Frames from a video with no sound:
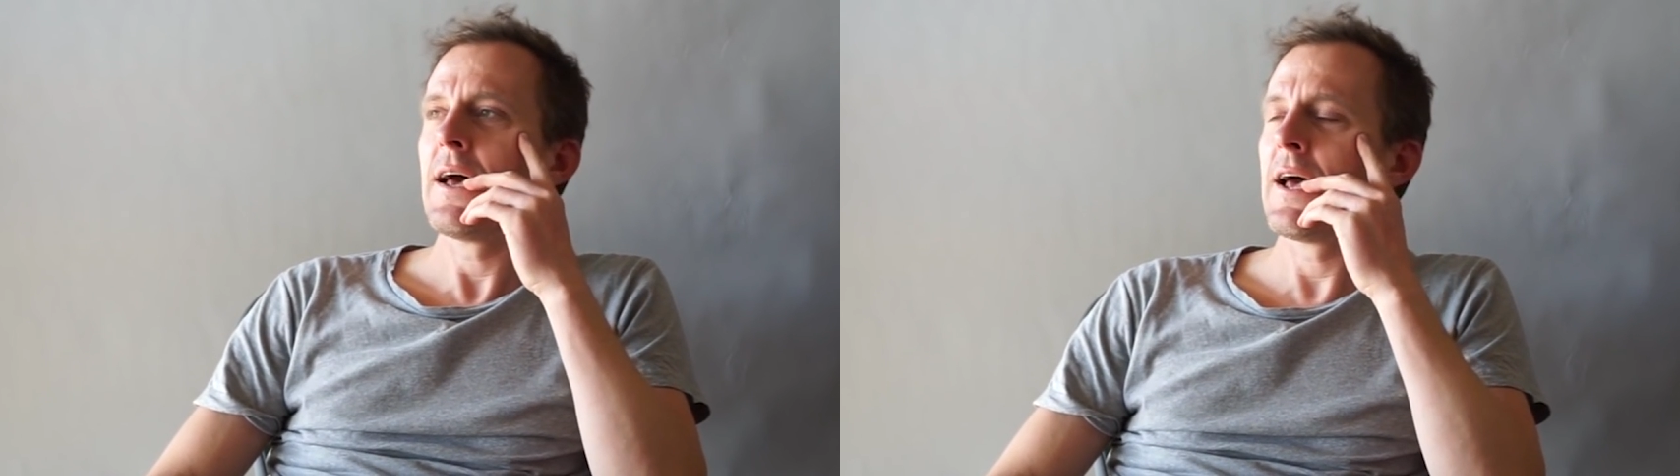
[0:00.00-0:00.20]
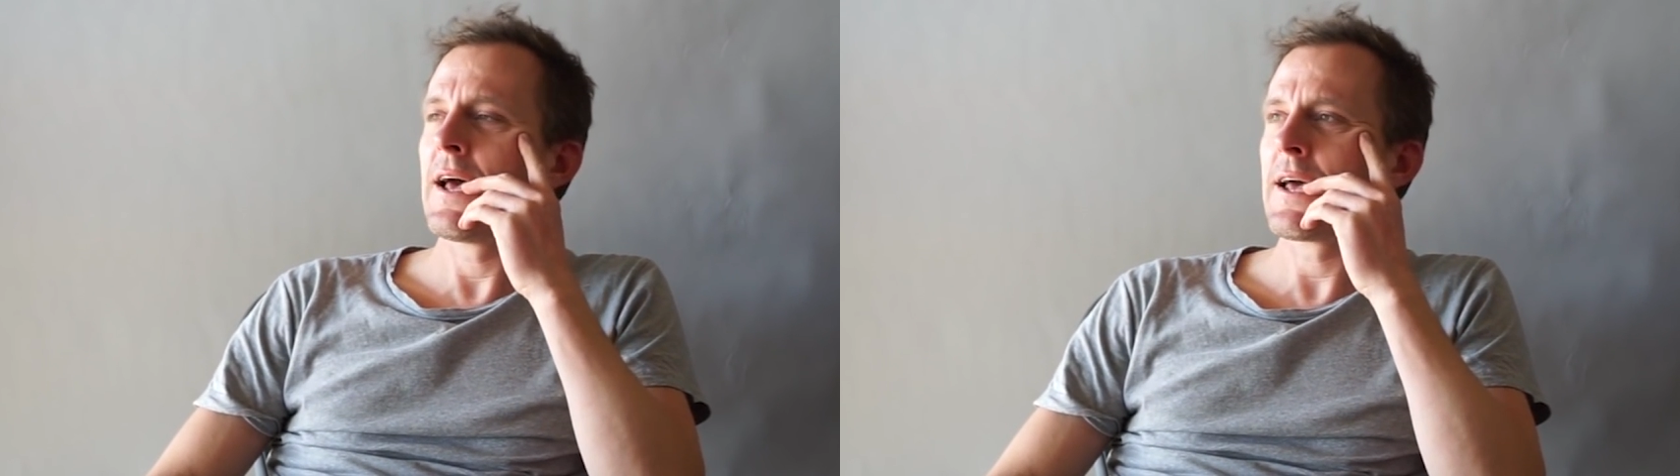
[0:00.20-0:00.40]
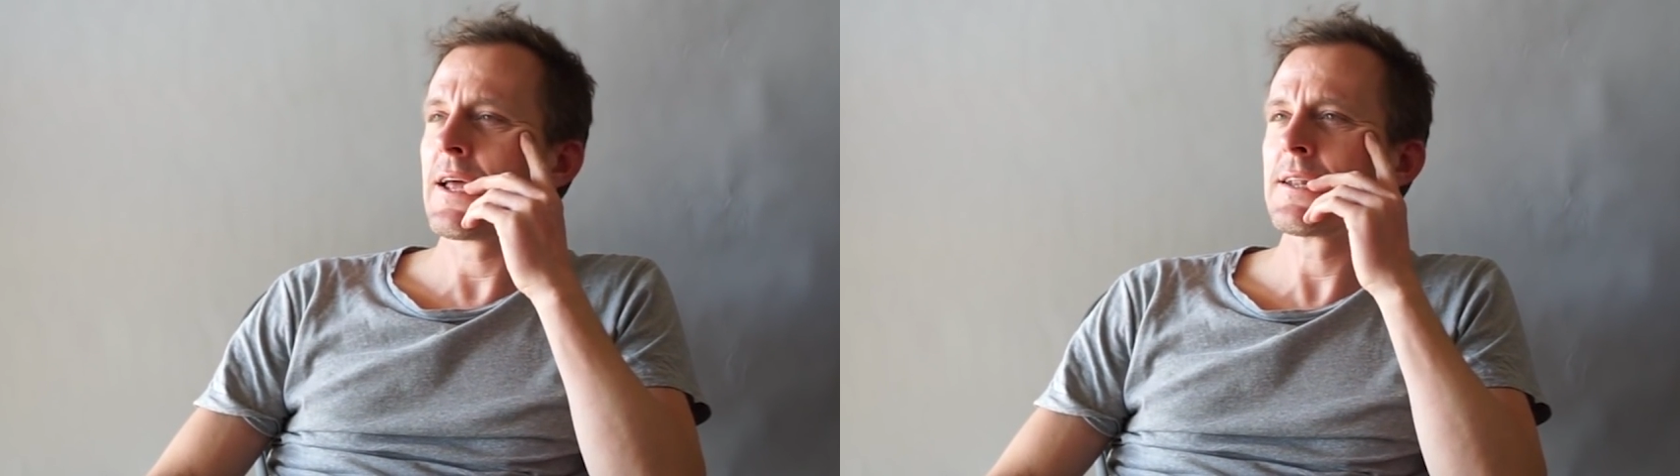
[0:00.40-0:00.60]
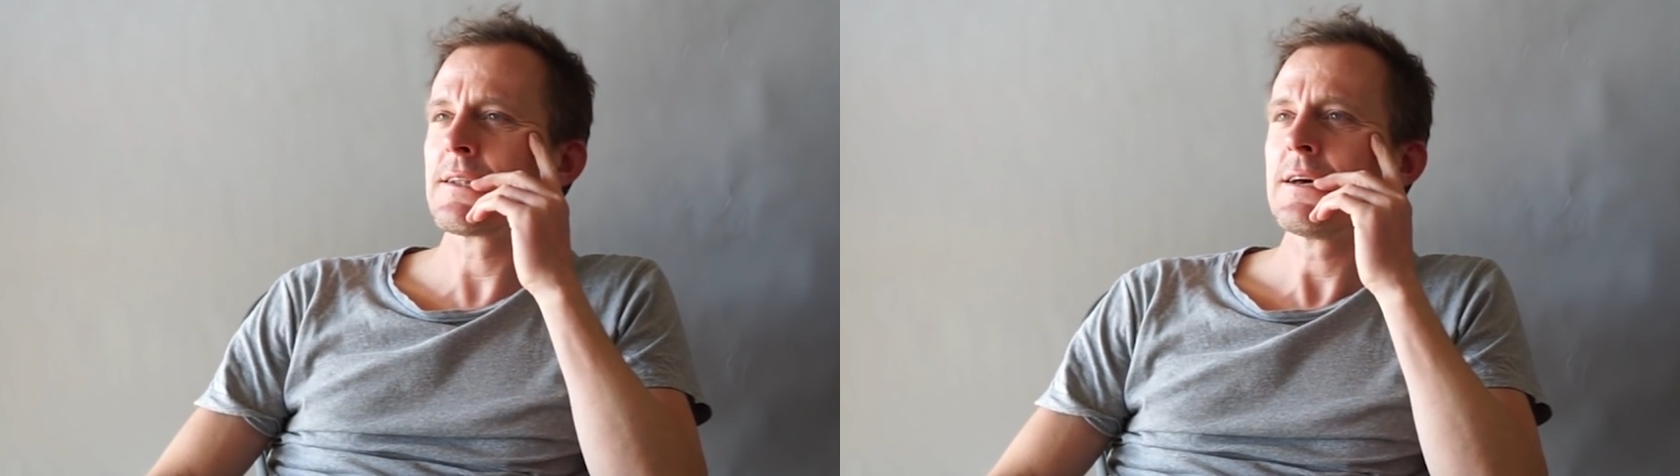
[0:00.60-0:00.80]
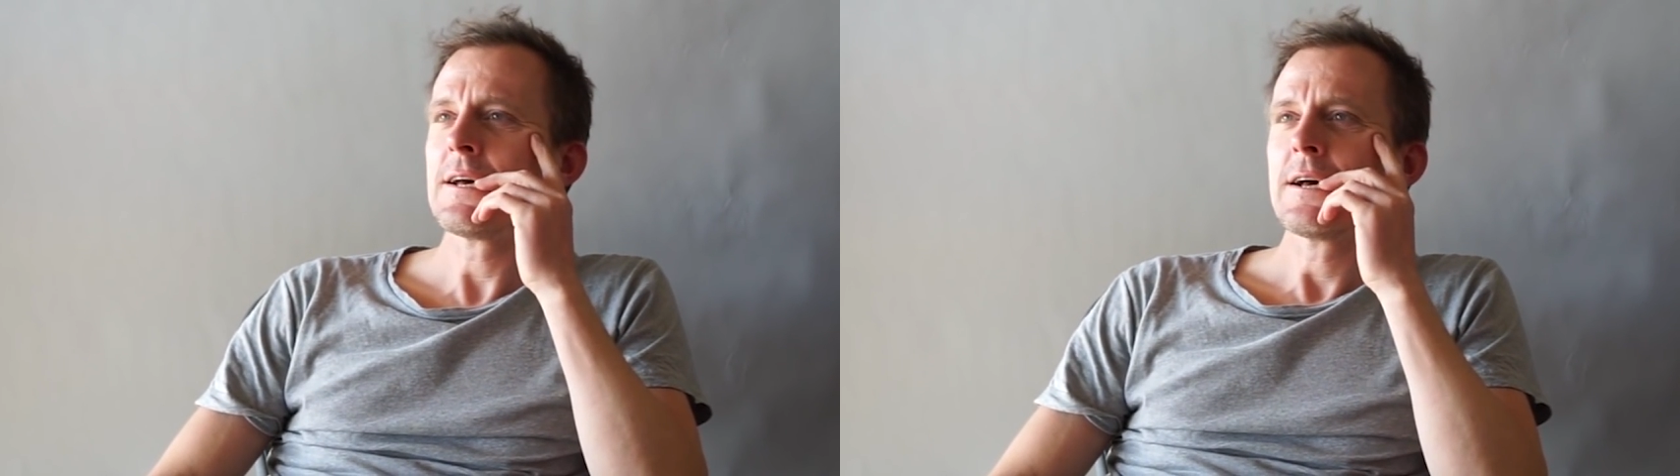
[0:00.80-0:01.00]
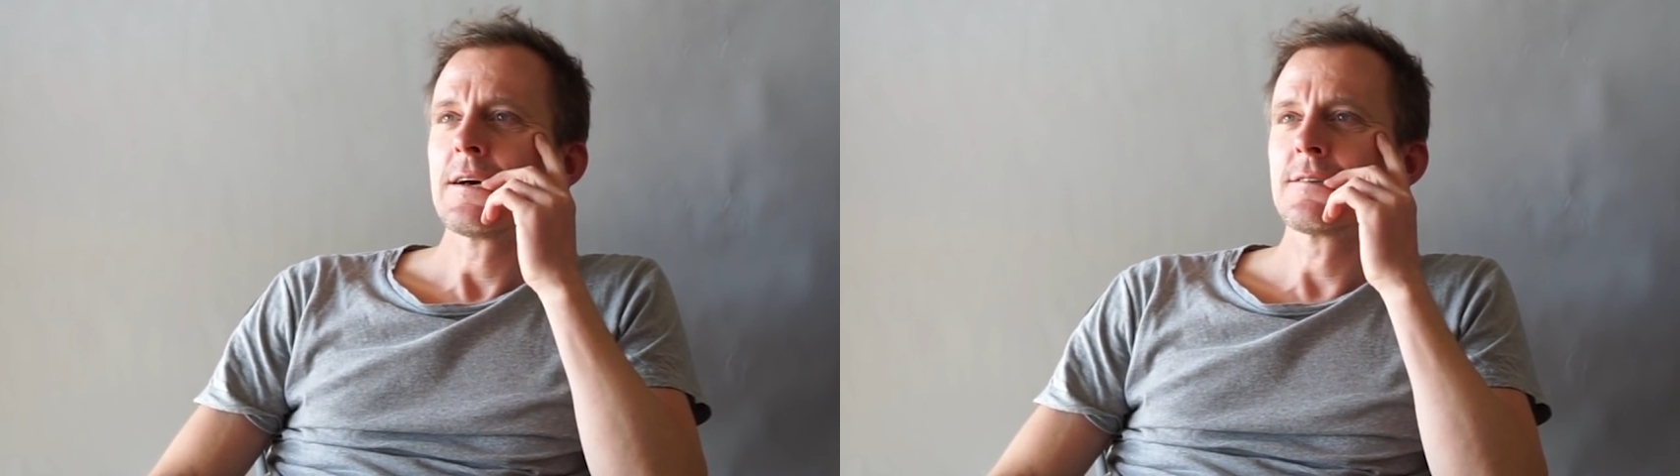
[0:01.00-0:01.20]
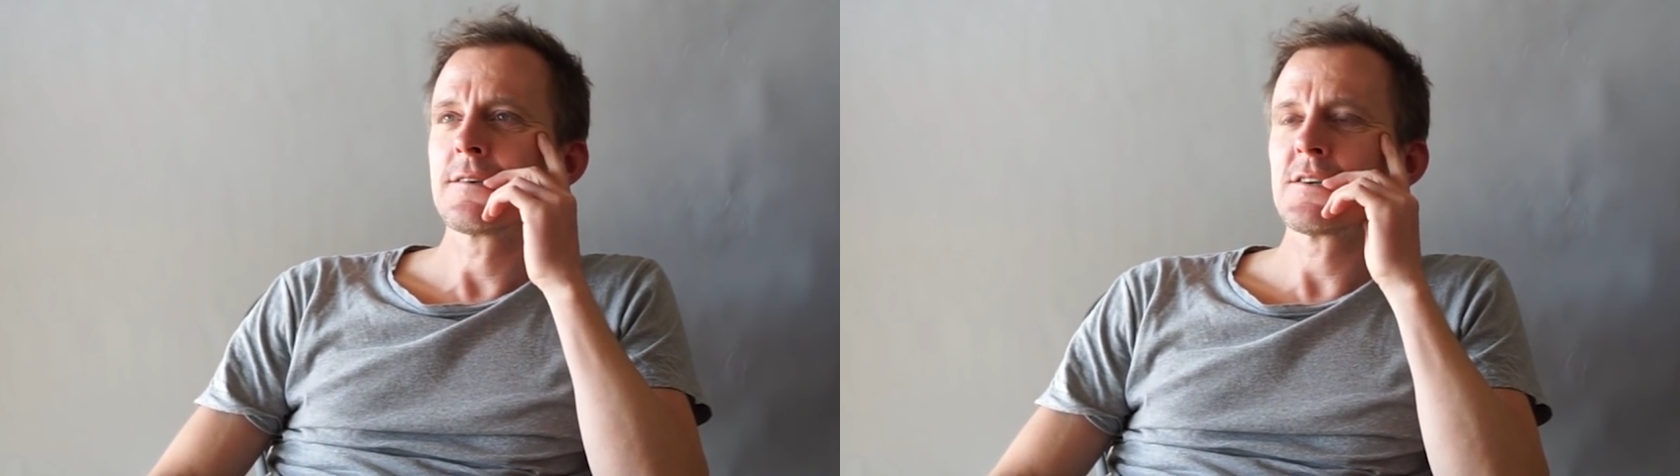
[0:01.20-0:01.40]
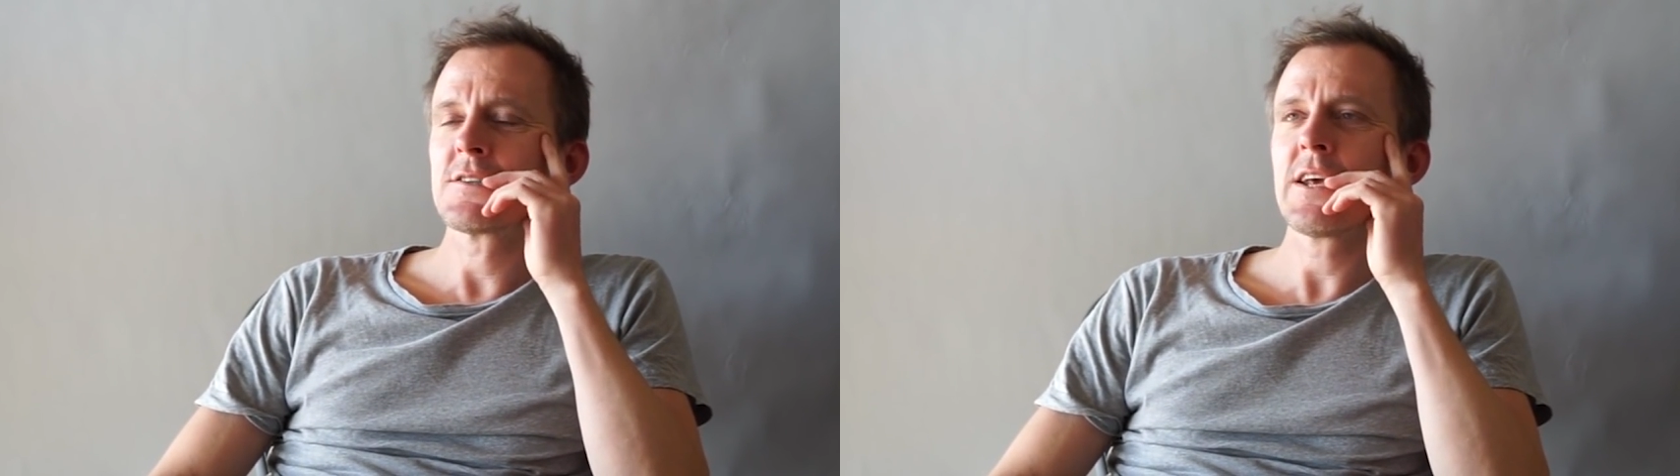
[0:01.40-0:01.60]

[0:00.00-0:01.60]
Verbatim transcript: and so